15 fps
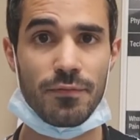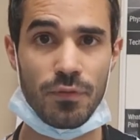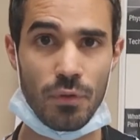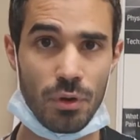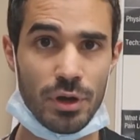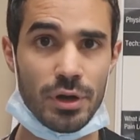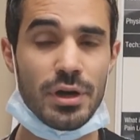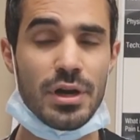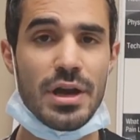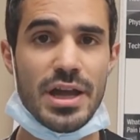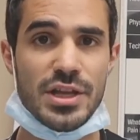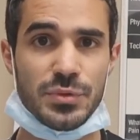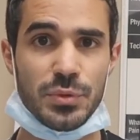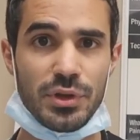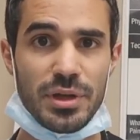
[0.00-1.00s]
4,
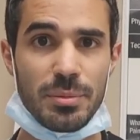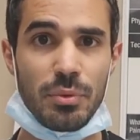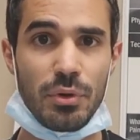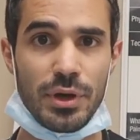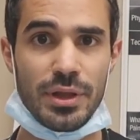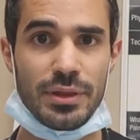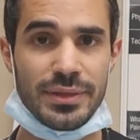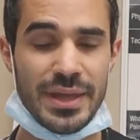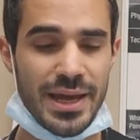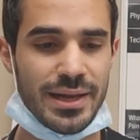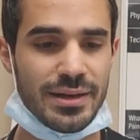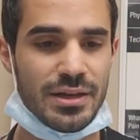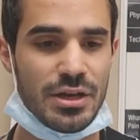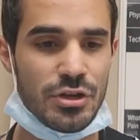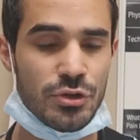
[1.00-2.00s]
it's really important
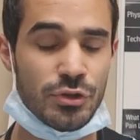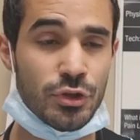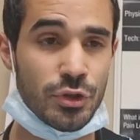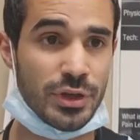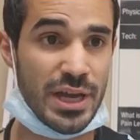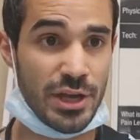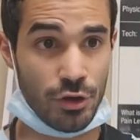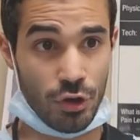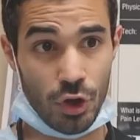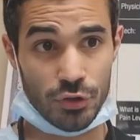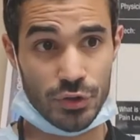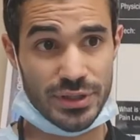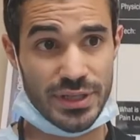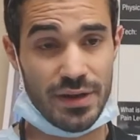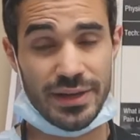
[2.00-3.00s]
that you do get your
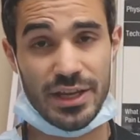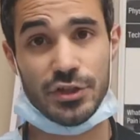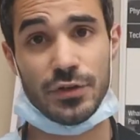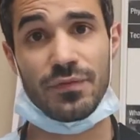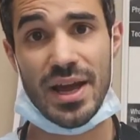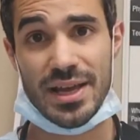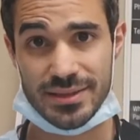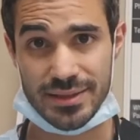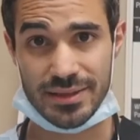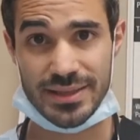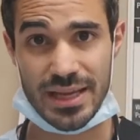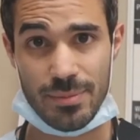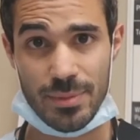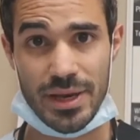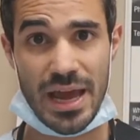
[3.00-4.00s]
ultrasound and get your FAST
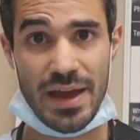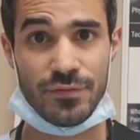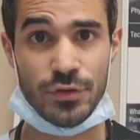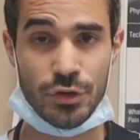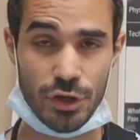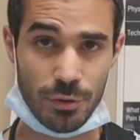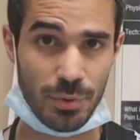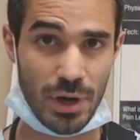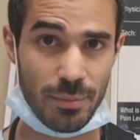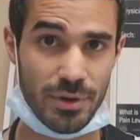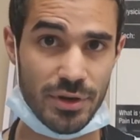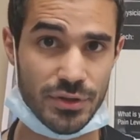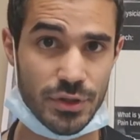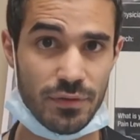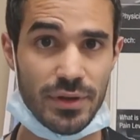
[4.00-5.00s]
exam in after you do your
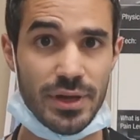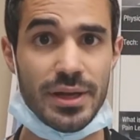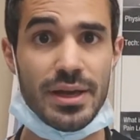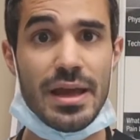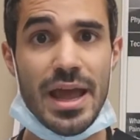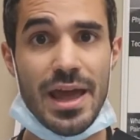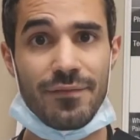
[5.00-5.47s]
primary survey.